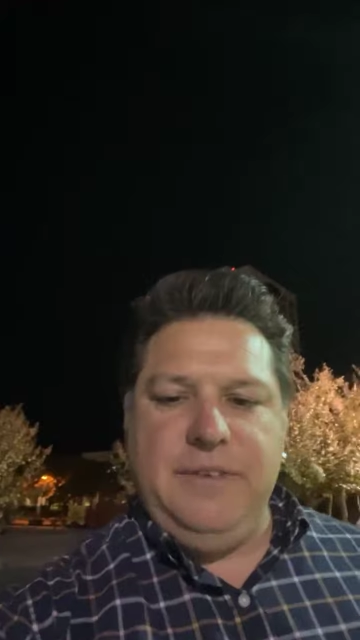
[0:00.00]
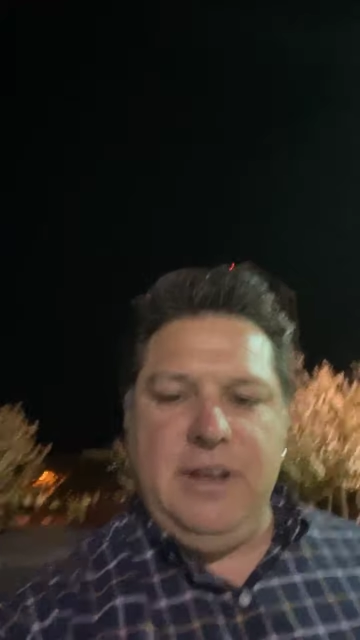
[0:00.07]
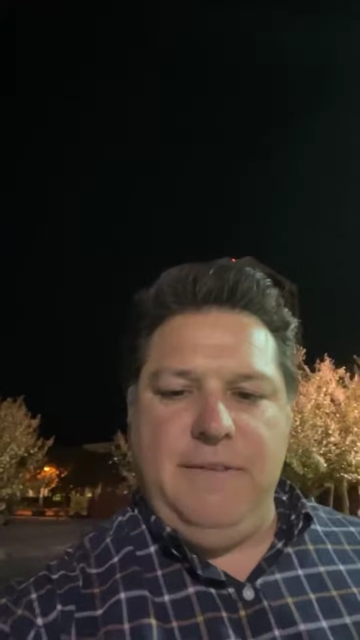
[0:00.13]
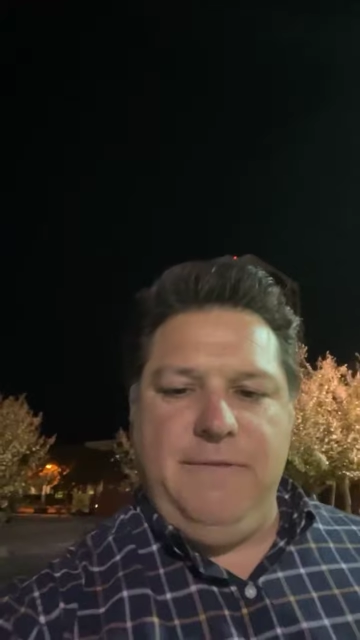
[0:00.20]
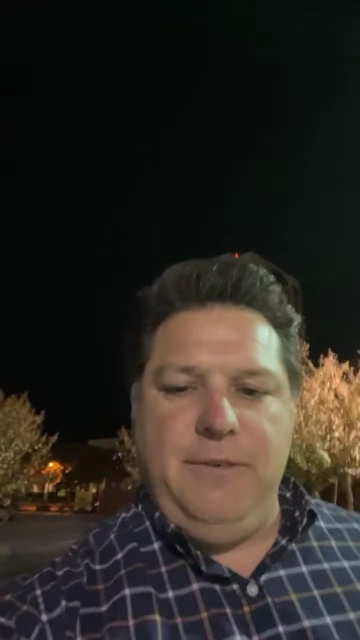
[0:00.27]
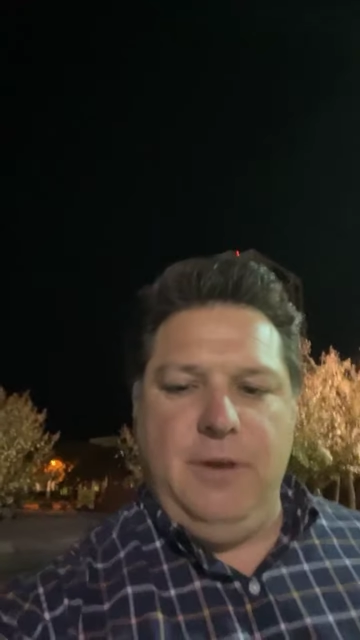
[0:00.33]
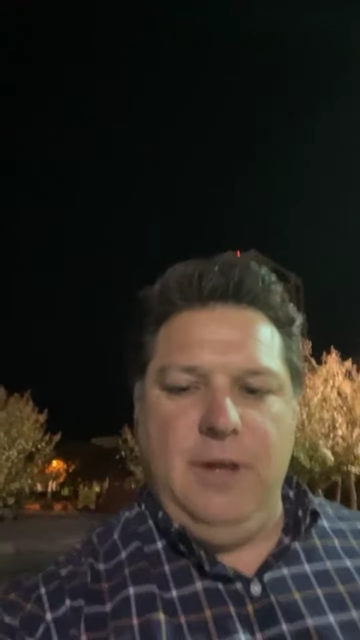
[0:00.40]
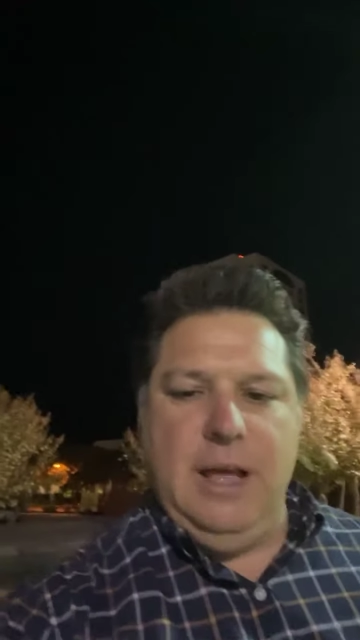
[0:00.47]
you a
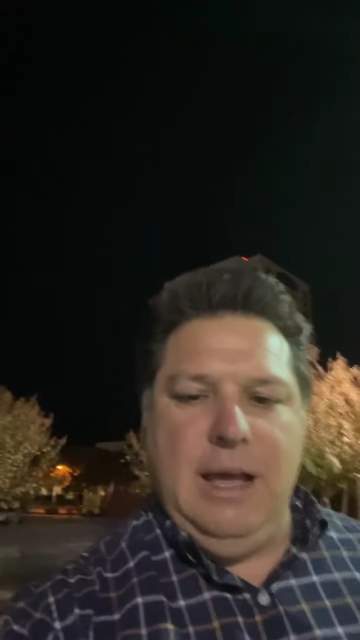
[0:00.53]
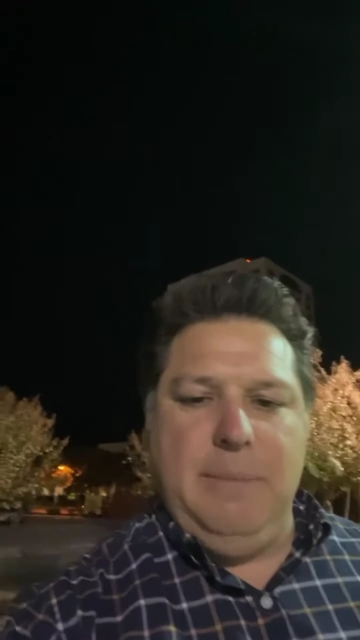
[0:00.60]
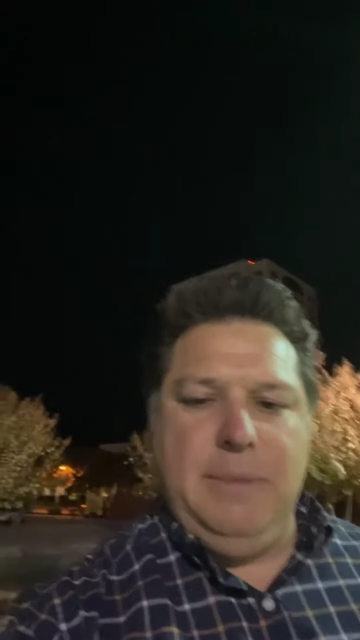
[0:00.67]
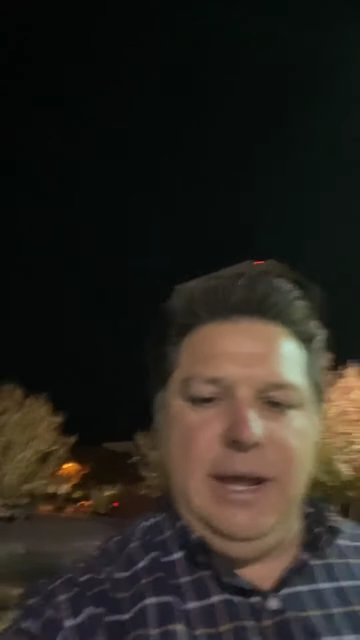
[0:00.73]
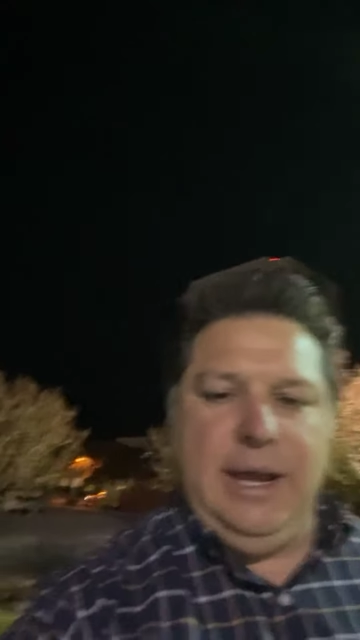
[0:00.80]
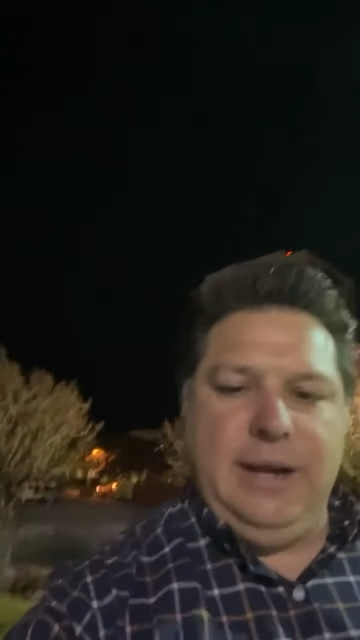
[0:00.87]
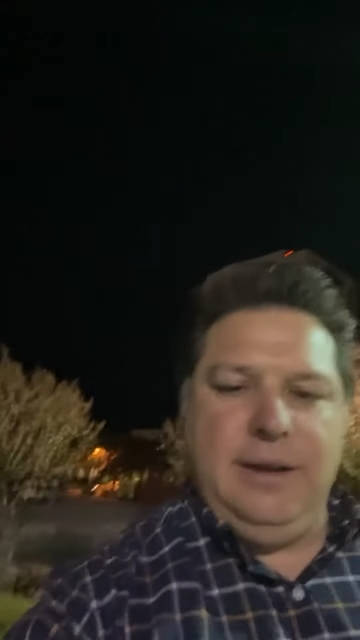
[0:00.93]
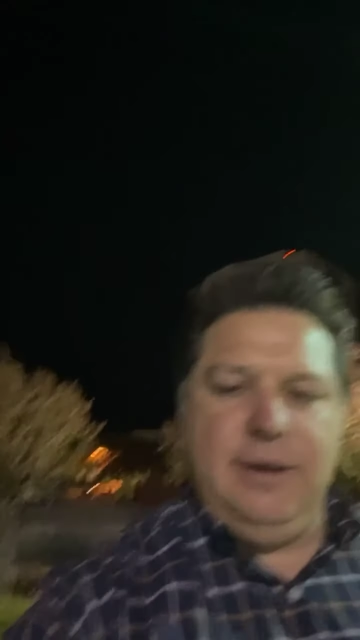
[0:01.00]
full
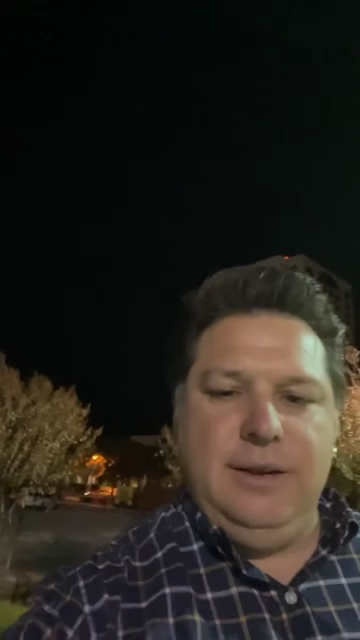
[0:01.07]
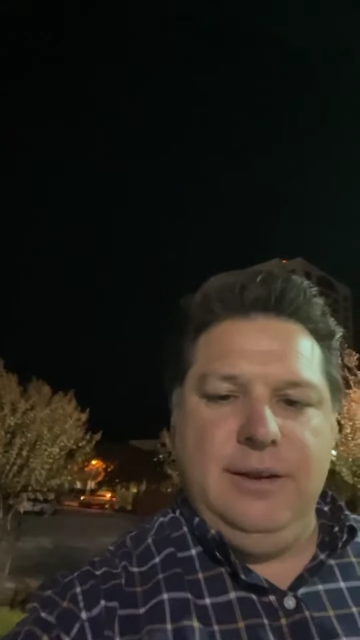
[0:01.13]
update.